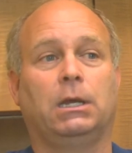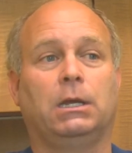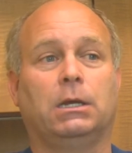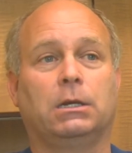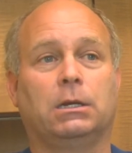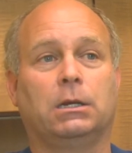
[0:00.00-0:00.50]

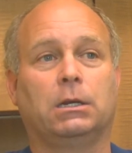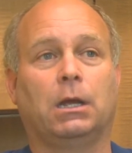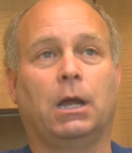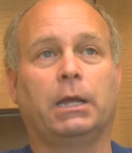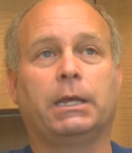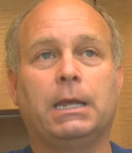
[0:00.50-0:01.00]
and
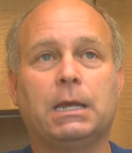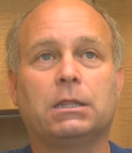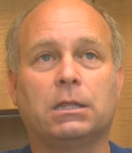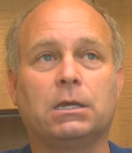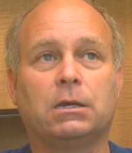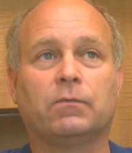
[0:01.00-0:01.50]
I
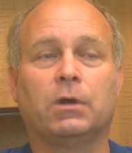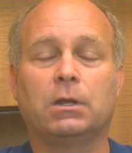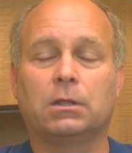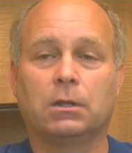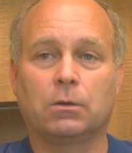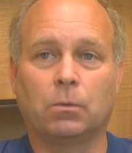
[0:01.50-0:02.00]
can't think of
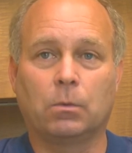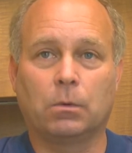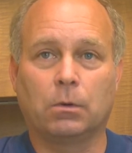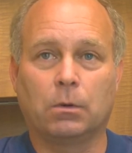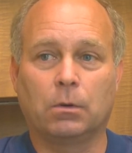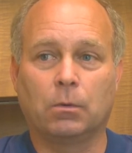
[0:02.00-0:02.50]

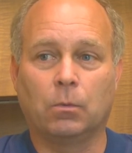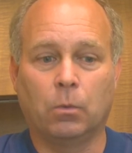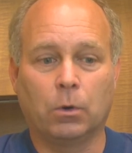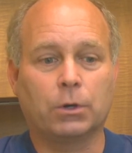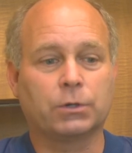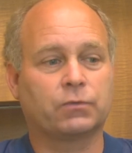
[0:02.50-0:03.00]
anything
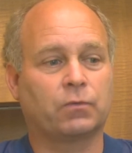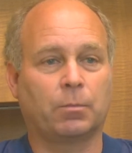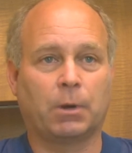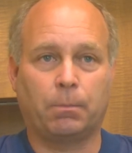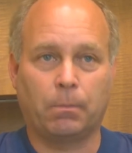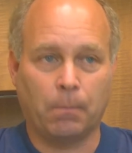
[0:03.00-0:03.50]
worse
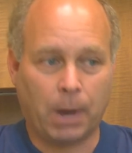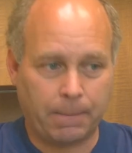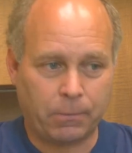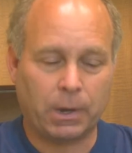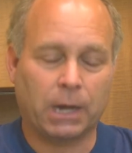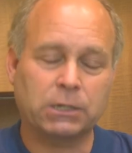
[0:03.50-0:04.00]
from my
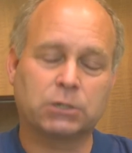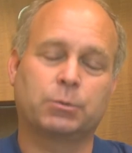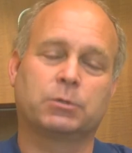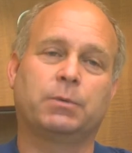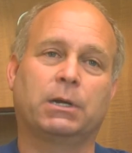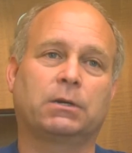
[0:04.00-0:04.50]
practice
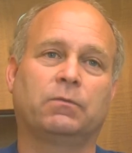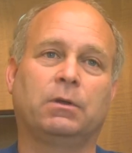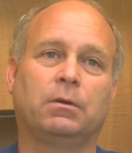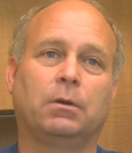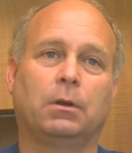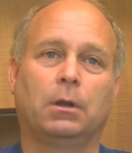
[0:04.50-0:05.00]
perspective
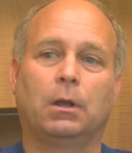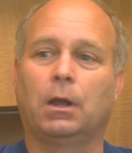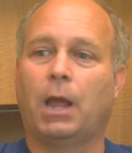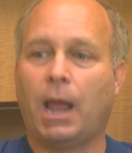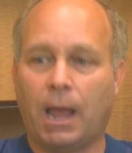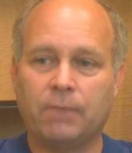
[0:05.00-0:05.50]
than
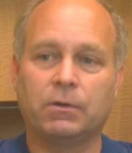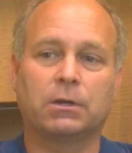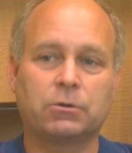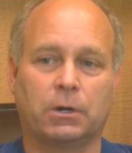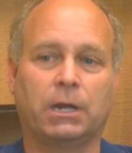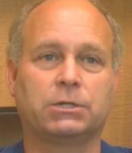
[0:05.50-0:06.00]
having
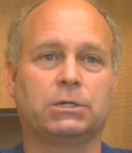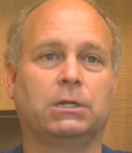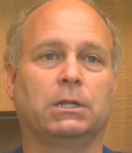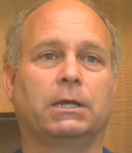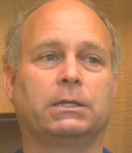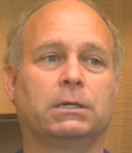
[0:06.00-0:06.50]
a tragedy
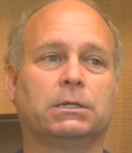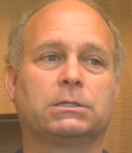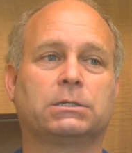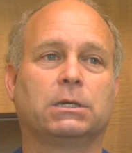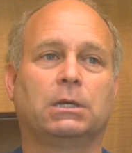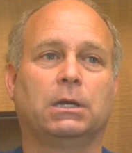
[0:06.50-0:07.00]
like
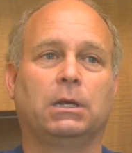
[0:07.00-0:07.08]
this,